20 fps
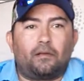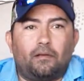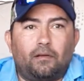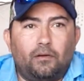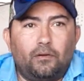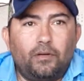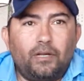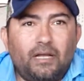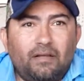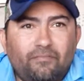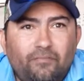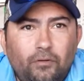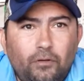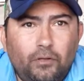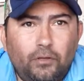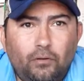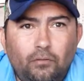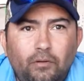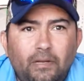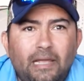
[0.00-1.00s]
Good
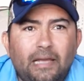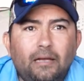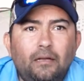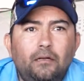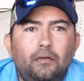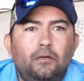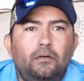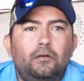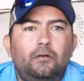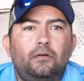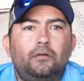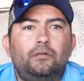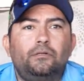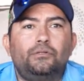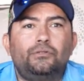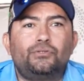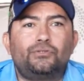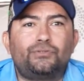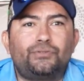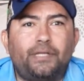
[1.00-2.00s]
afternoon,
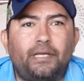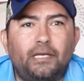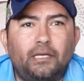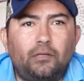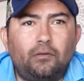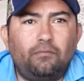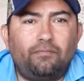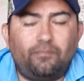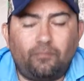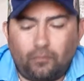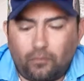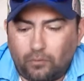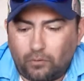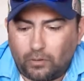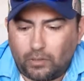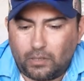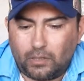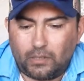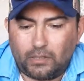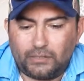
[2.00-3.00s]
anglers. Thank you
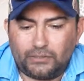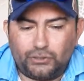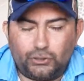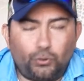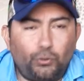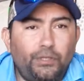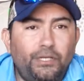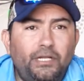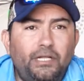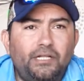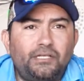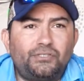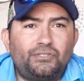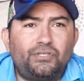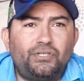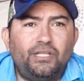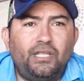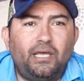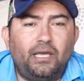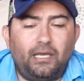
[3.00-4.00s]
for joining us
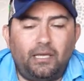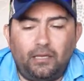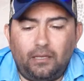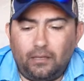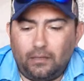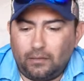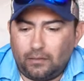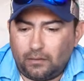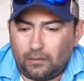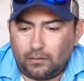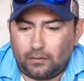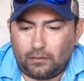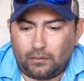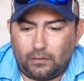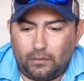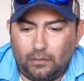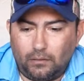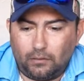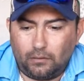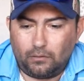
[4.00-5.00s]
today
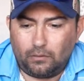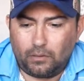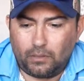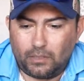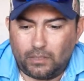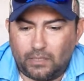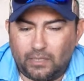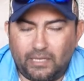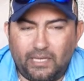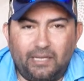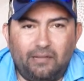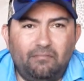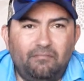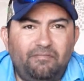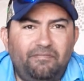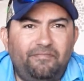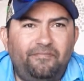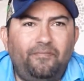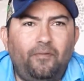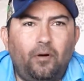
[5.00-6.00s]
here in
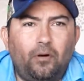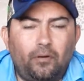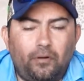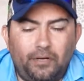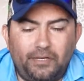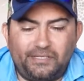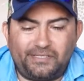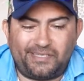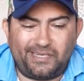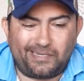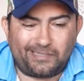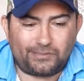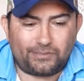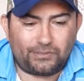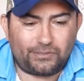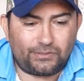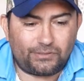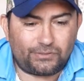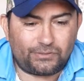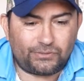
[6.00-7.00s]
far
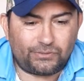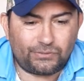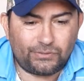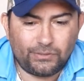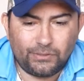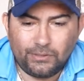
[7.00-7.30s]
Texas.